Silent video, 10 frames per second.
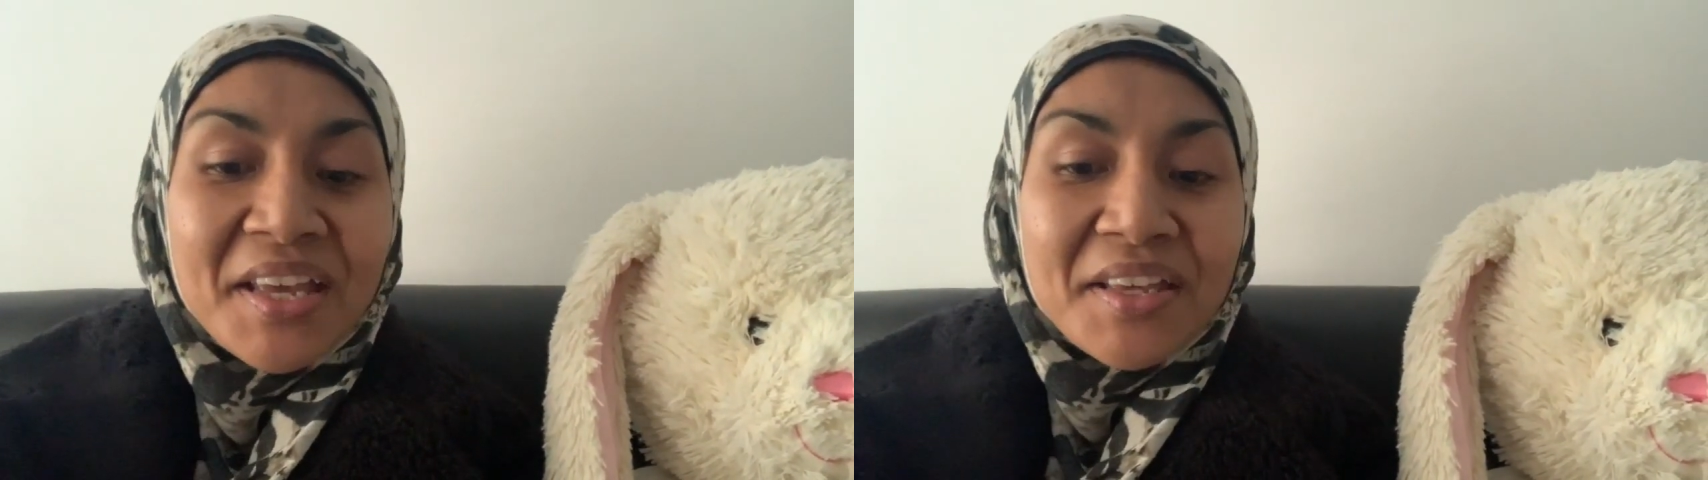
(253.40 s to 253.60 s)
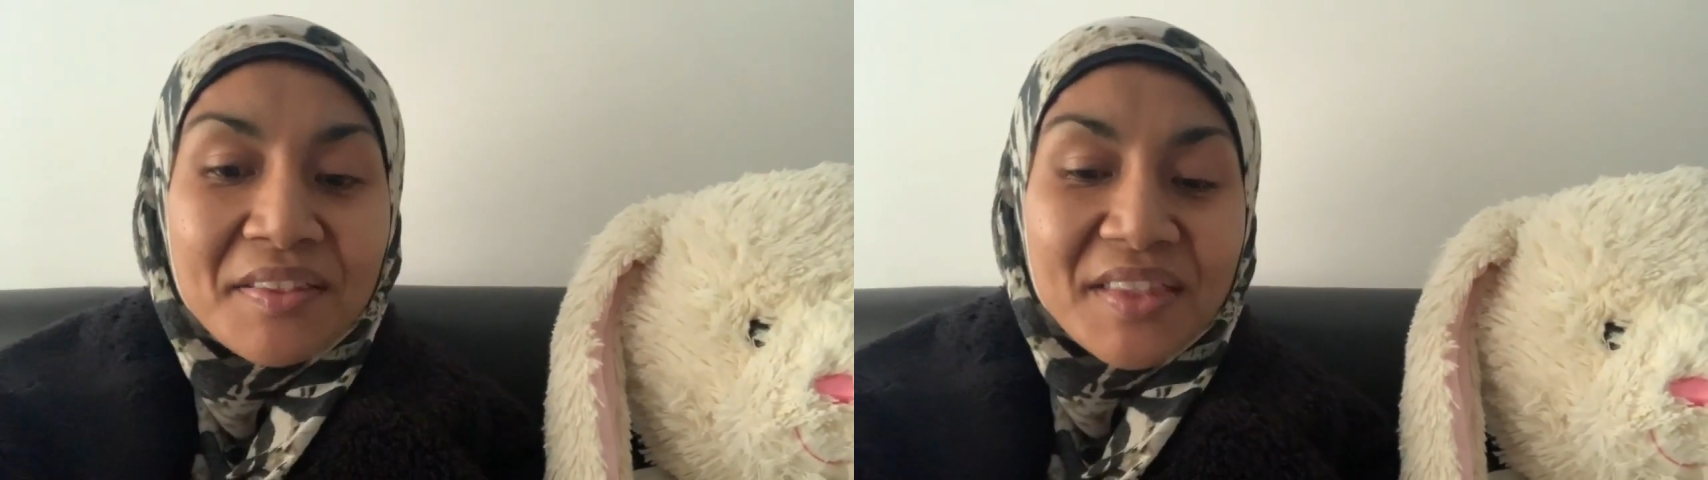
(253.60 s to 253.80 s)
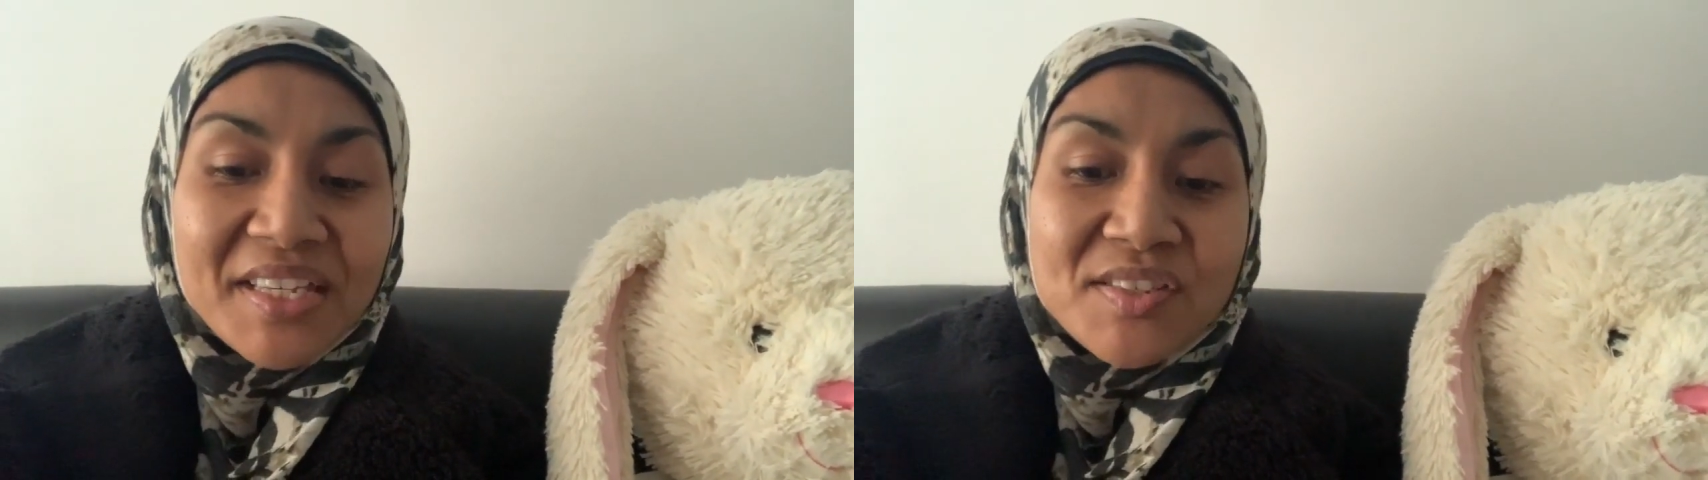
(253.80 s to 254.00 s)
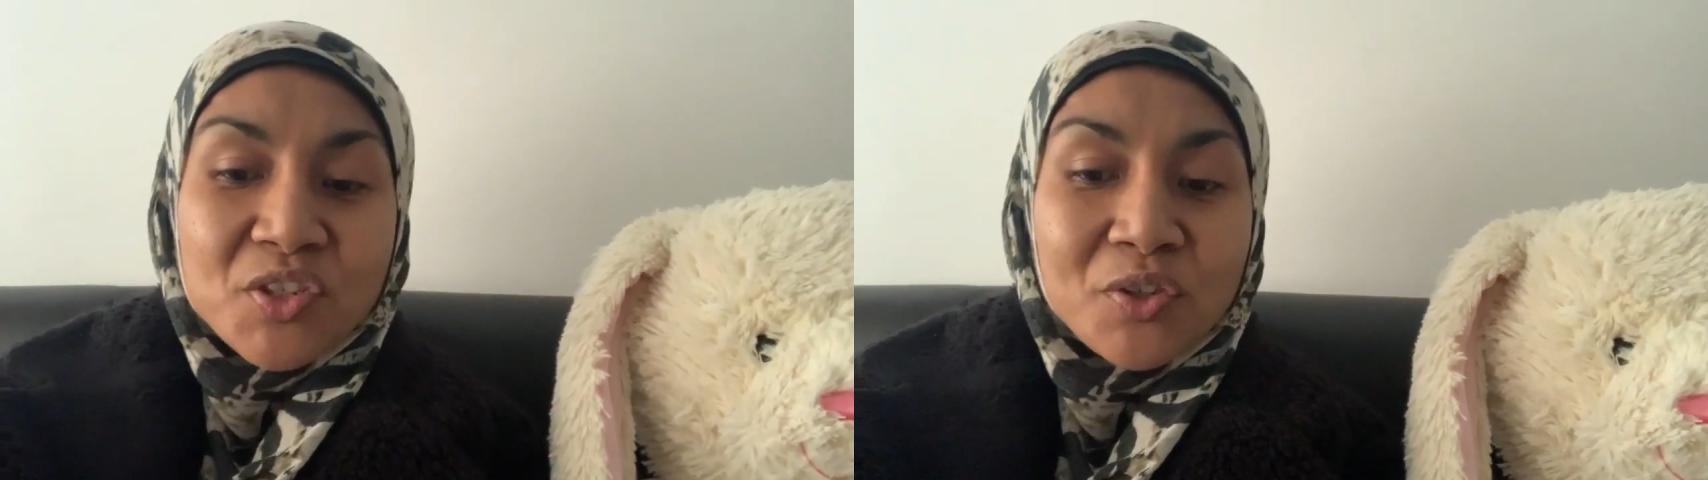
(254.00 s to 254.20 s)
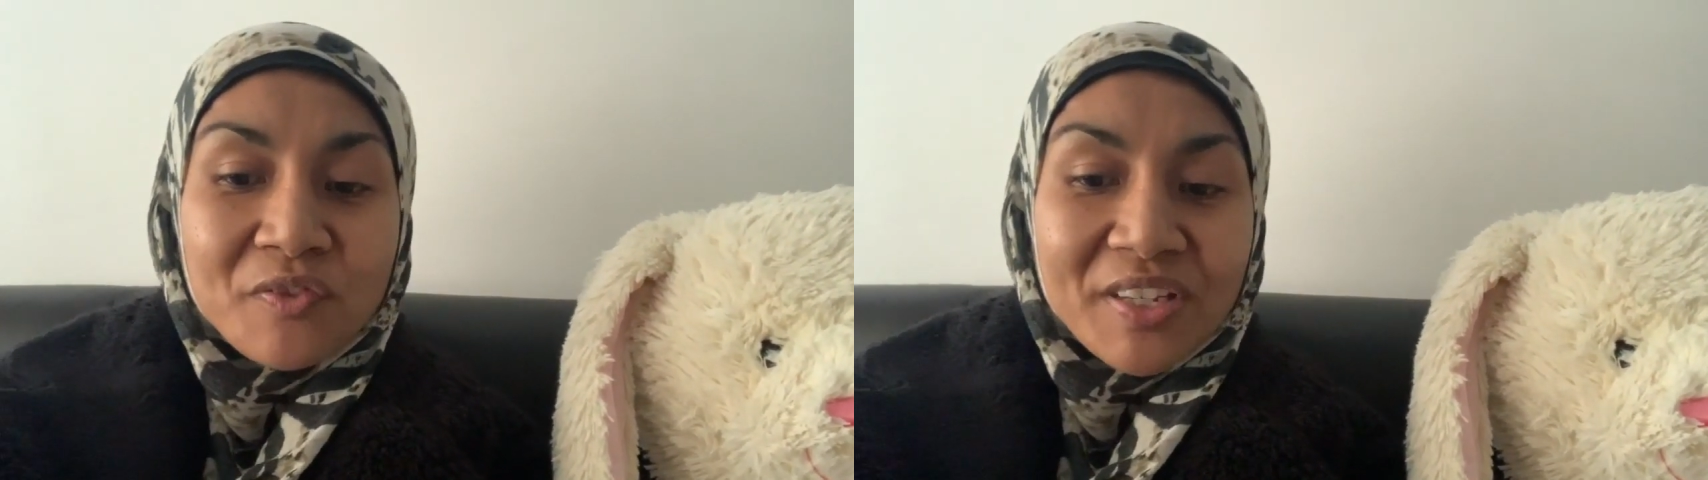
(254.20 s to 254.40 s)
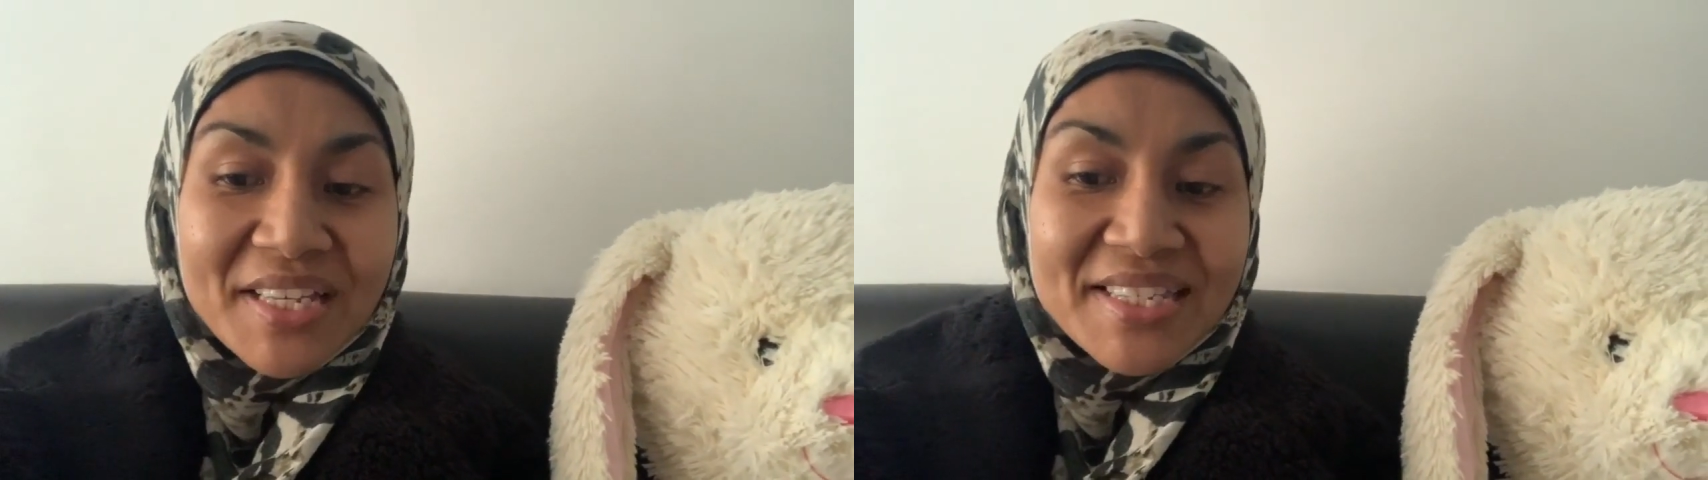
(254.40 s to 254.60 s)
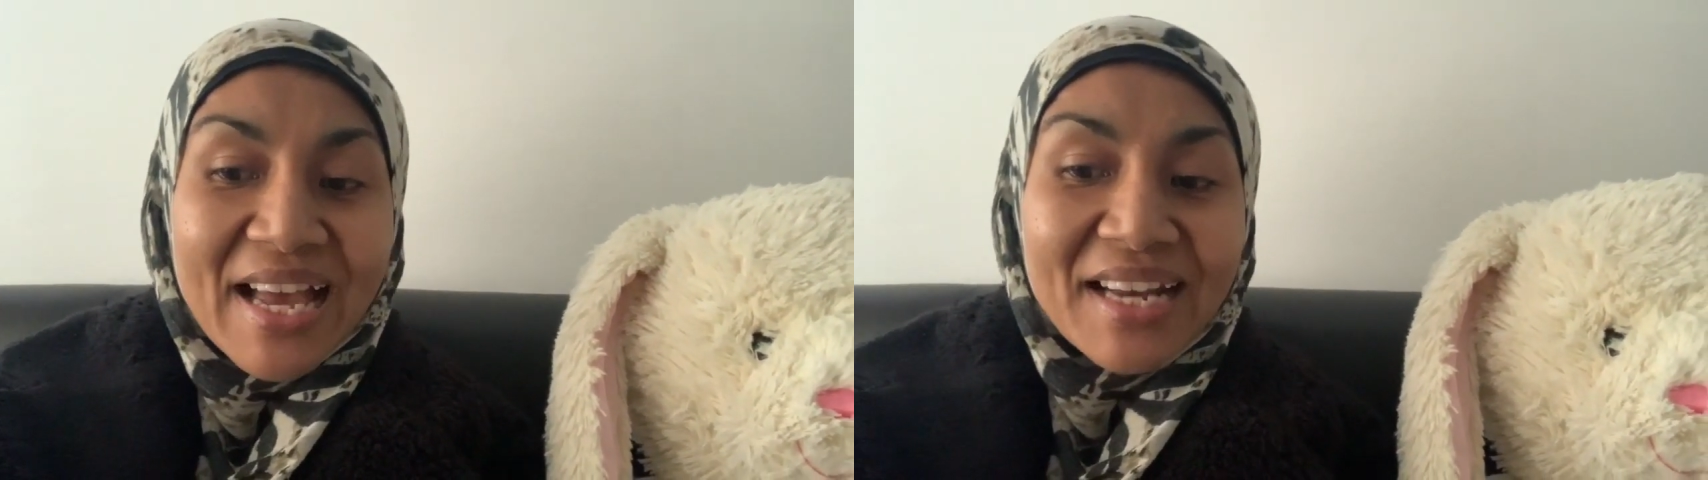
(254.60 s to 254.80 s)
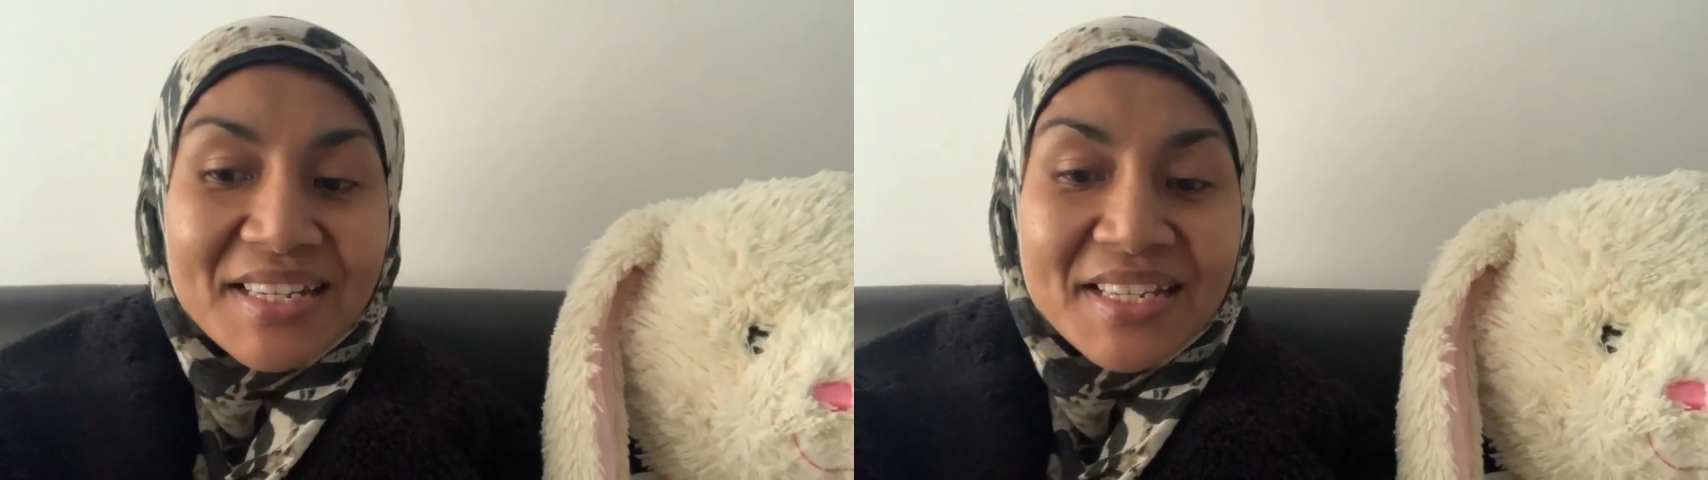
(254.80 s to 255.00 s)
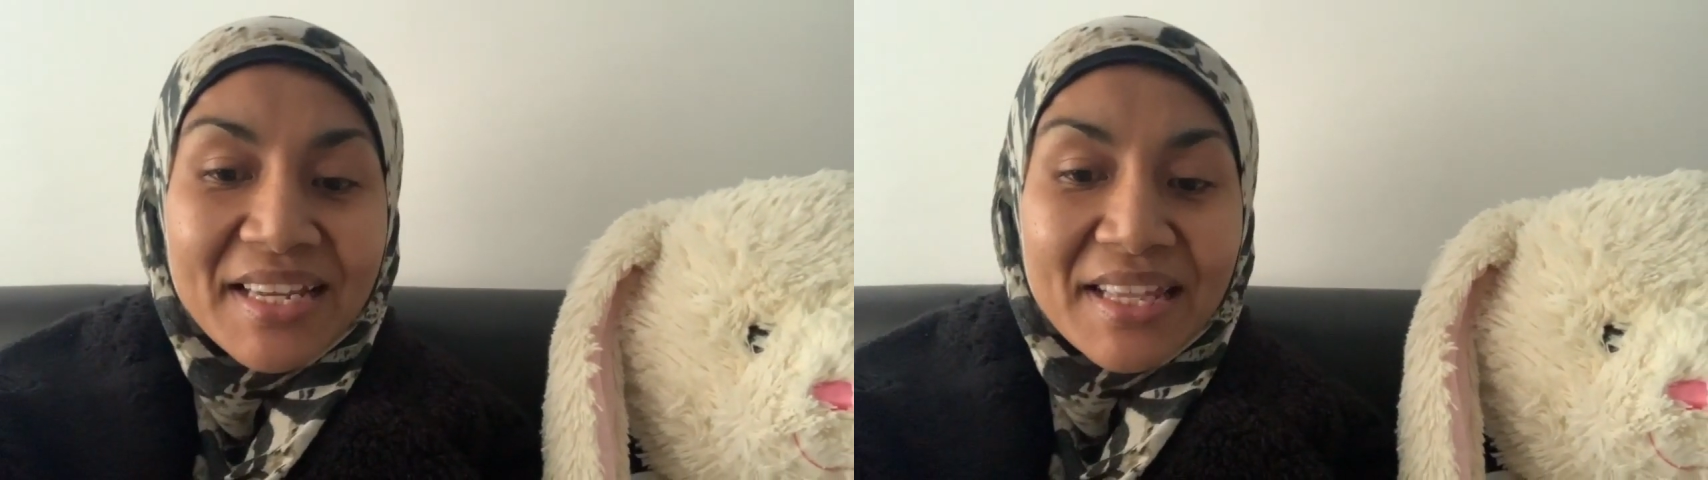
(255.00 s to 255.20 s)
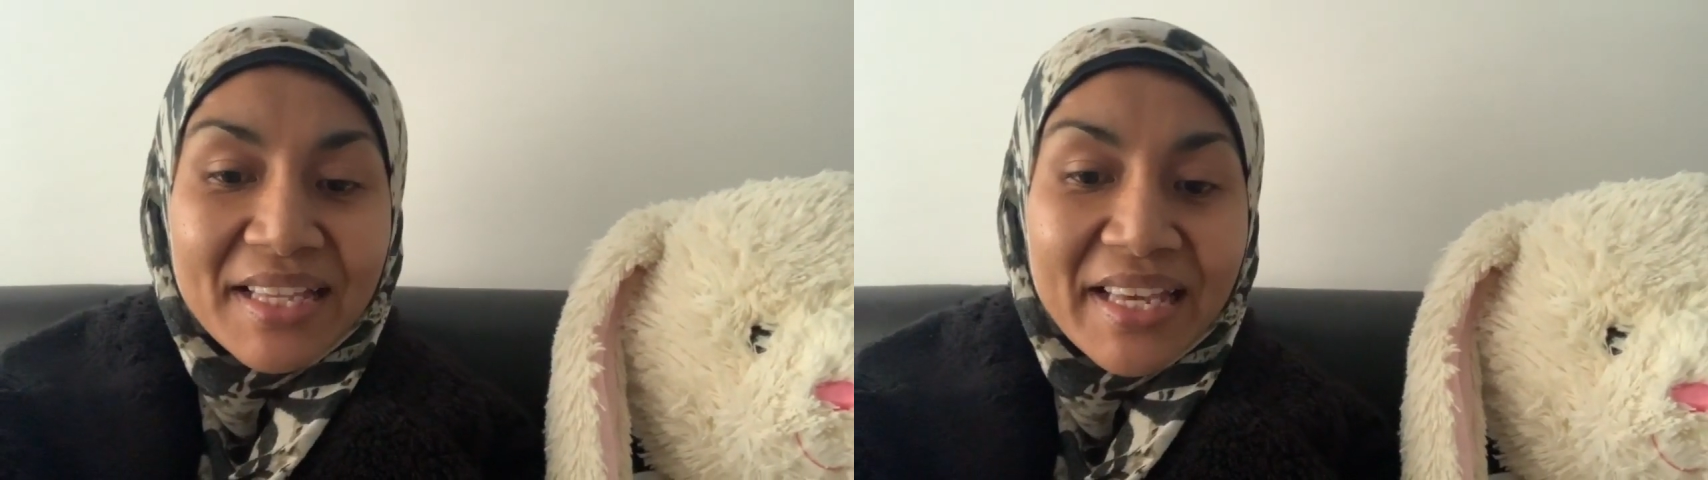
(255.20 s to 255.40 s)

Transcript: These two figures added together